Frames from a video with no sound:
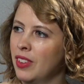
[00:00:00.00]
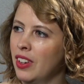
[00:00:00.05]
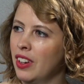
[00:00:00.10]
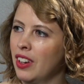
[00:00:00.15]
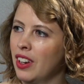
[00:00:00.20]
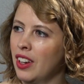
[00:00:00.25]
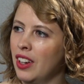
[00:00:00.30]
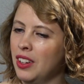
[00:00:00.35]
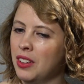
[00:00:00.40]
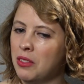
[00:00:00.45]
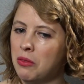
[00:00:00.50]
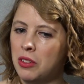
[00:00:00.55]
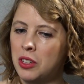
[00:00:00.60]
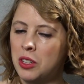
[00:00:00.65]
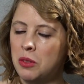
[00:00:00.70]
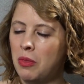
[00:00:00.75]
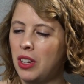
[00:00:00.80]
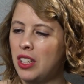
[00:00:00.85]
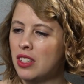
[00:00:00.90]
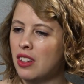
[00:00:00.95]
Okay,
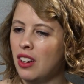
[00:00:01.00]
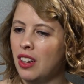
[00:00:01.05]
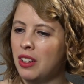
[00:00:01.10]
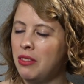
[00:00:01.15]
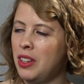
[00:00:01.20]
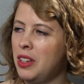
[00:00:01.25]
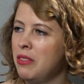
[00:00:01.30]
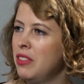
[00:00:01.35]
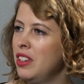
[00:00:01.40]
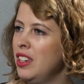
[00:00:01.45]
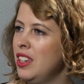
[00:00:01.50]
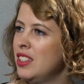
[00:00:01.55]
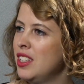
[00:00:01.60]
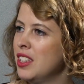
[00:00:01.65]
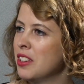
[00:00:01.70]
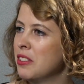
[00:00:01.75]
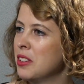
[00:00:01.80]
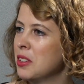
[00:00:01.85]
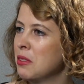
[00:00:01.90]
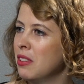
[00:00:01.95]
which makes life even
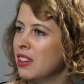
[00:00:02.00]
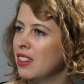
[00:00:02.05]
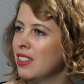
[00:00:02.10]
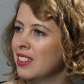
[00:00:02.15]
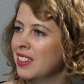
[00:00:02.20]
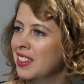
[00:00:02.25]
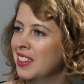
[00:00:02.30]
easier as well.